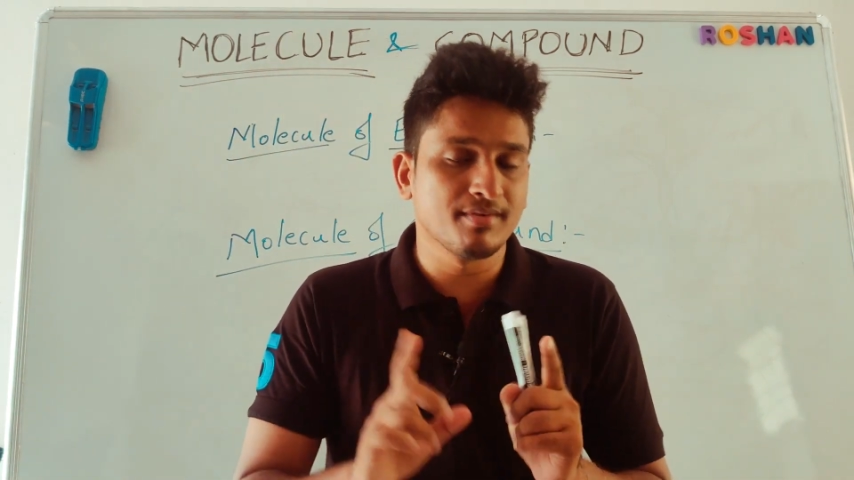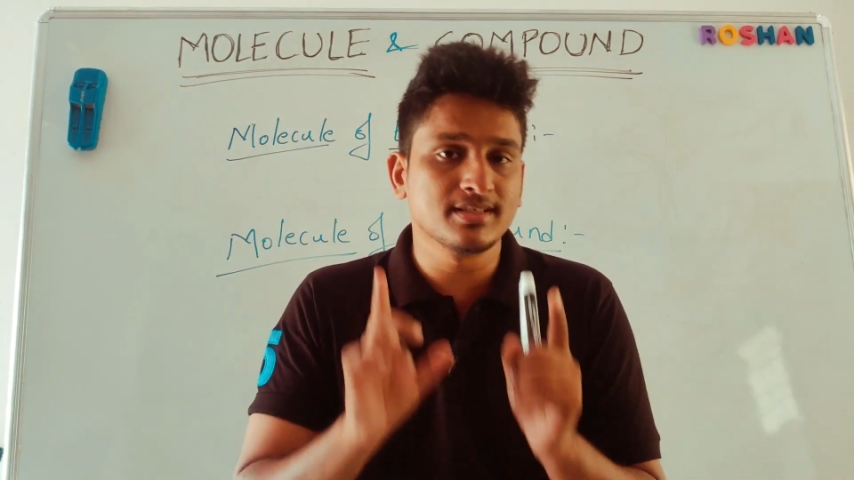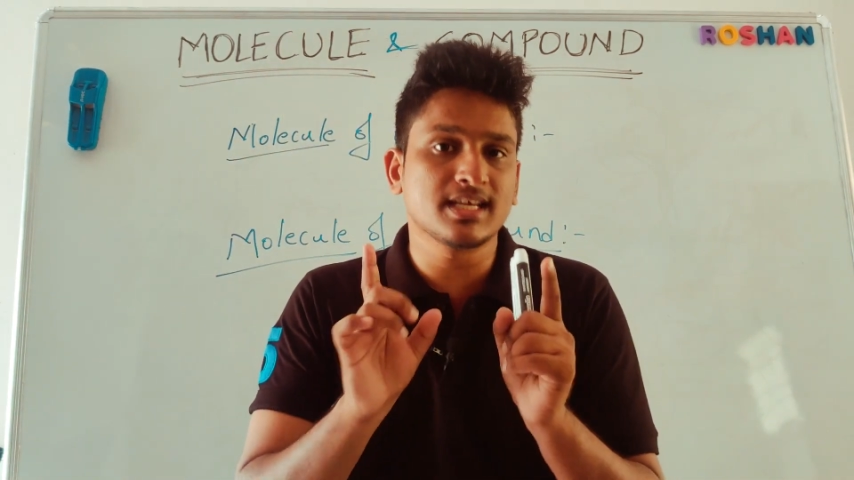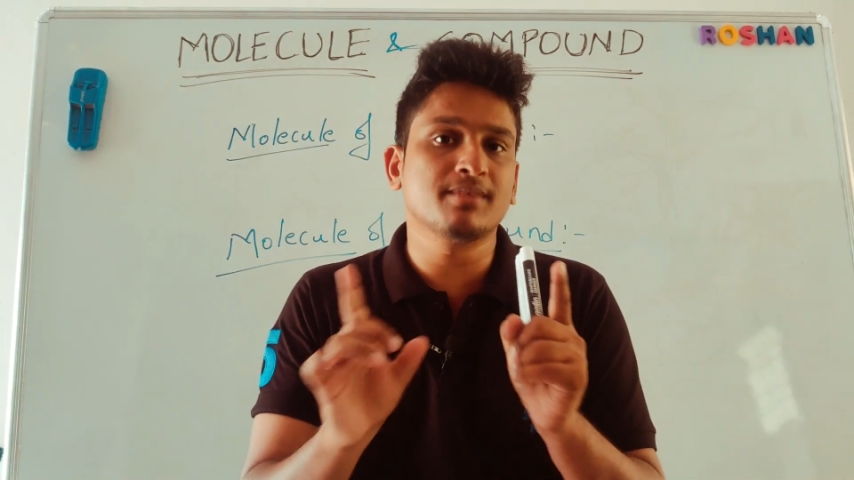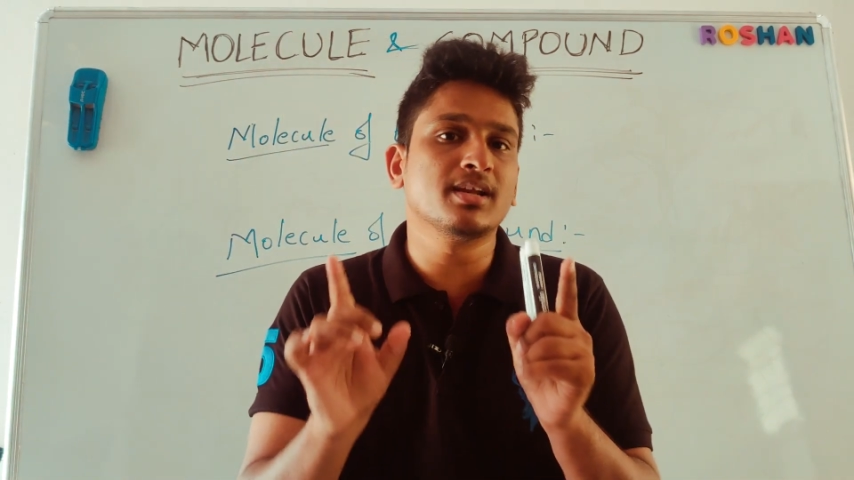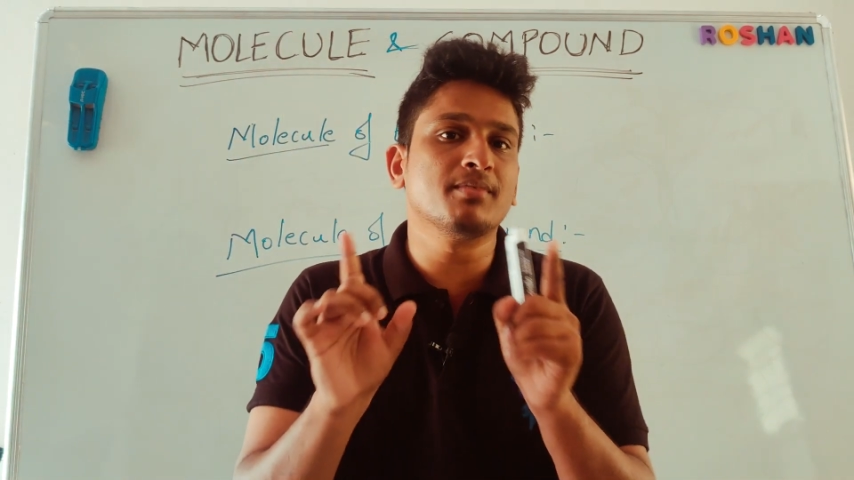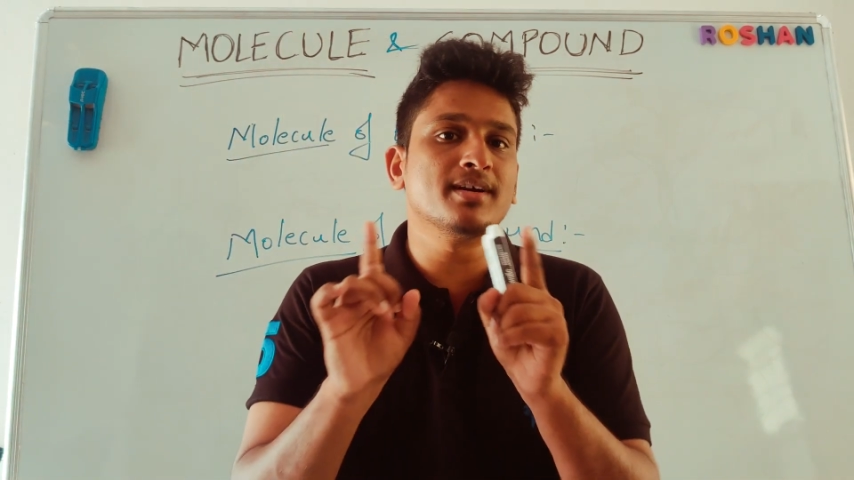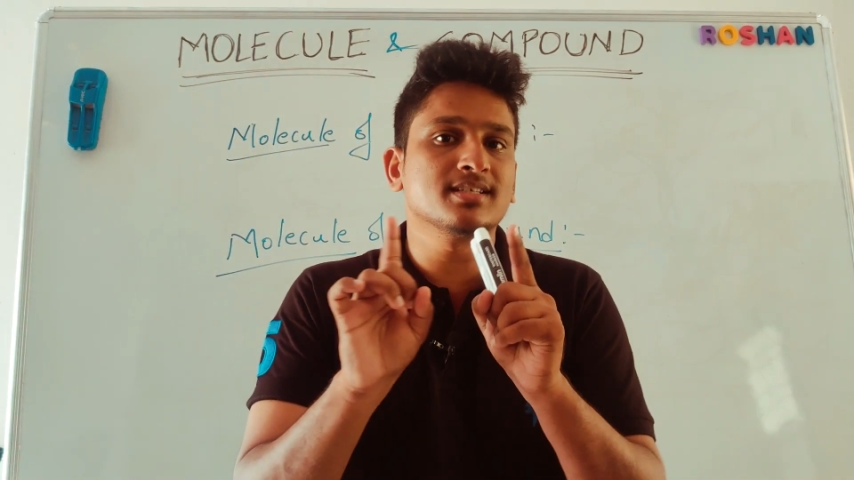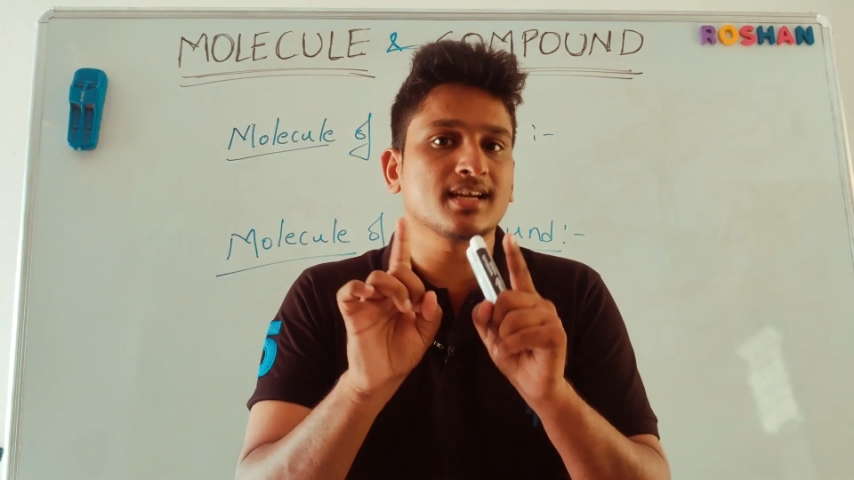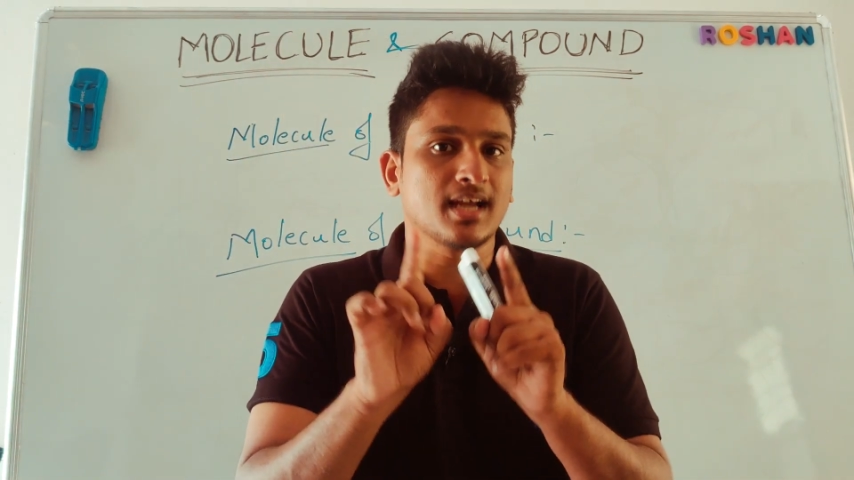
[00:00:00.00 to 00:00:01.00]
When same
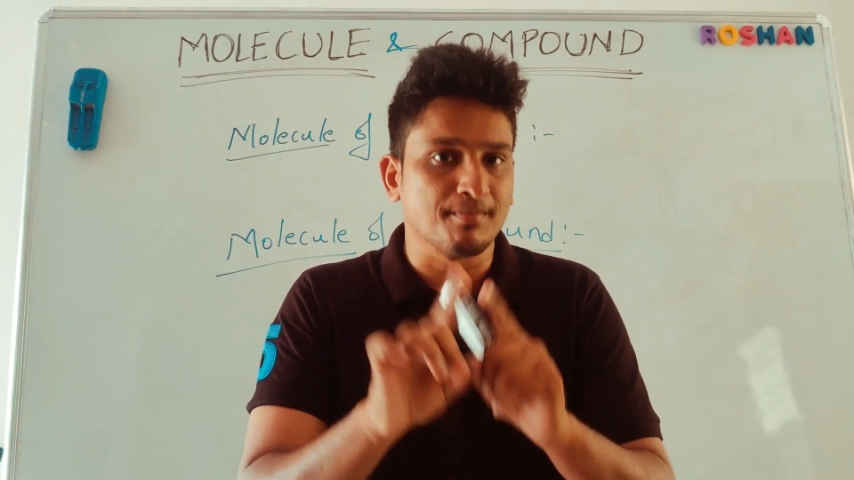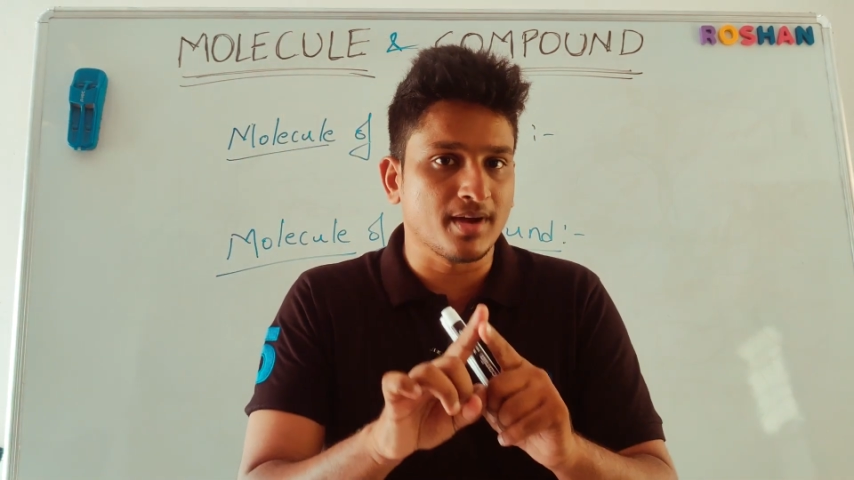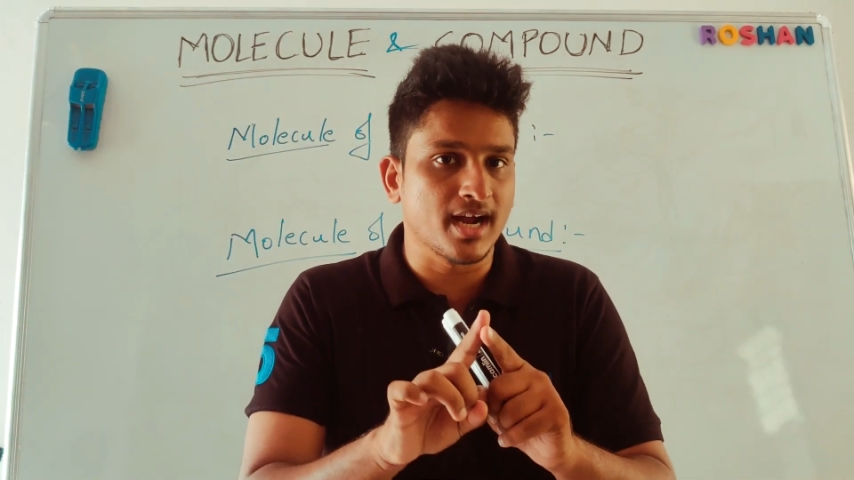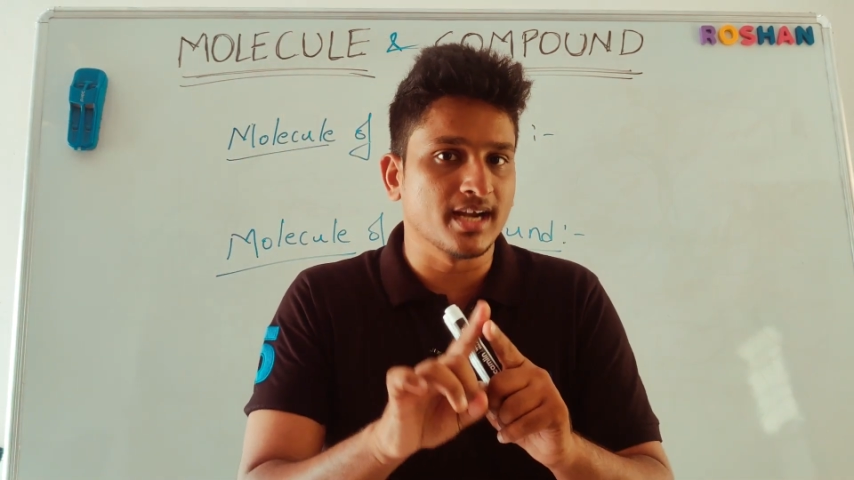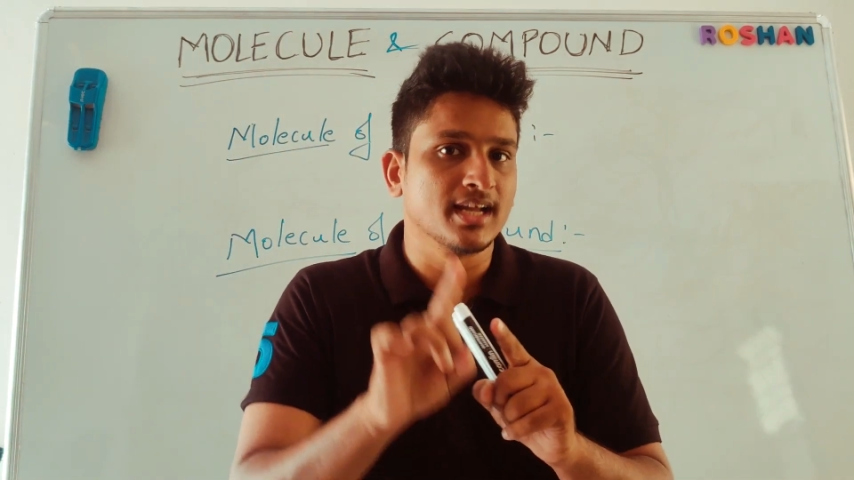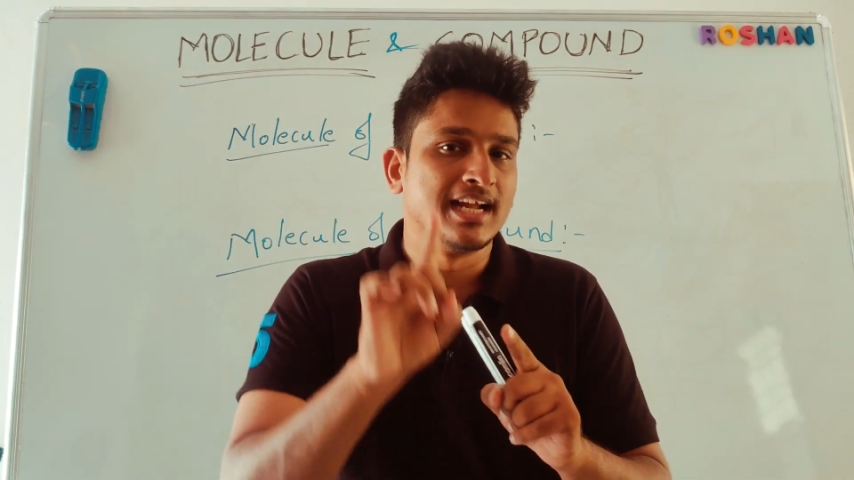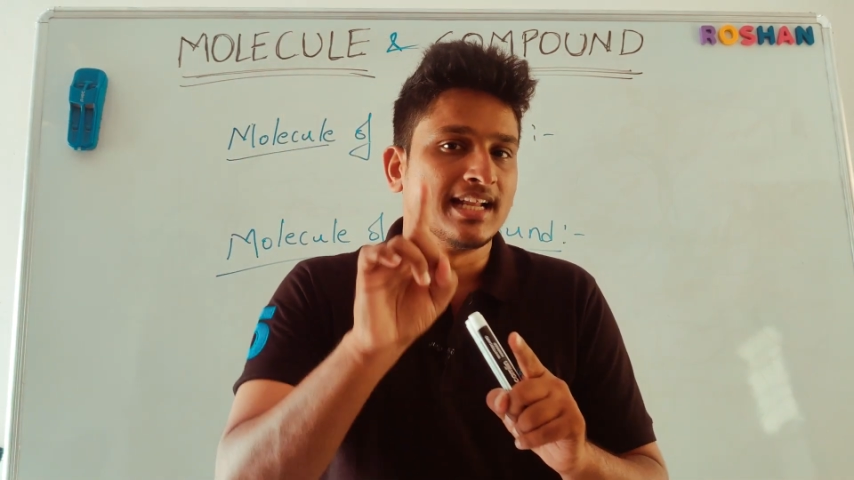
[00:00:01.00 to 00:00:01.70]
elements are combined,